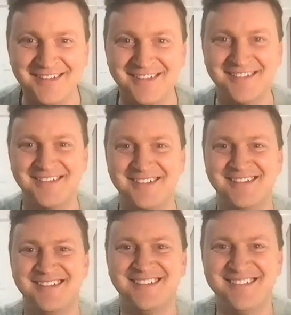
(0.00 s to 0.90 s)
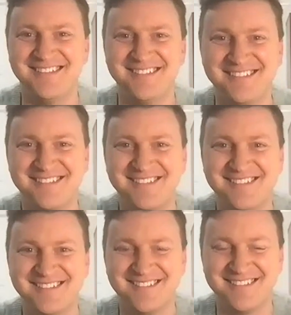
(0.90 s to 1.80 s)

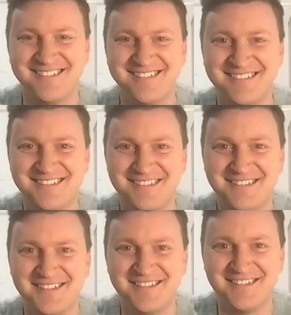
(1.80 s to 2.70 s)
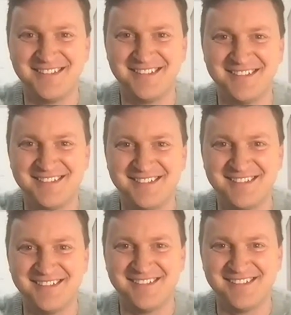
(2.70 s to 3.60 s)

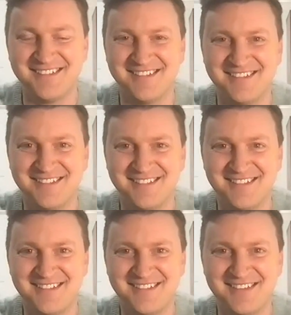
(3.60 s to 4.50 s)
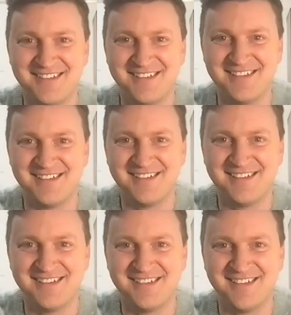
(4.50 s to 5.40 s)

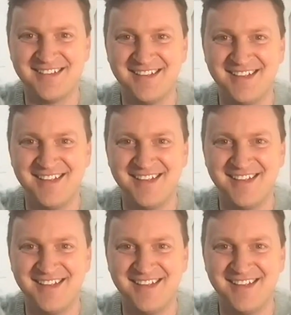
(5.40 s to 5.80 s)
This person isn't speaking.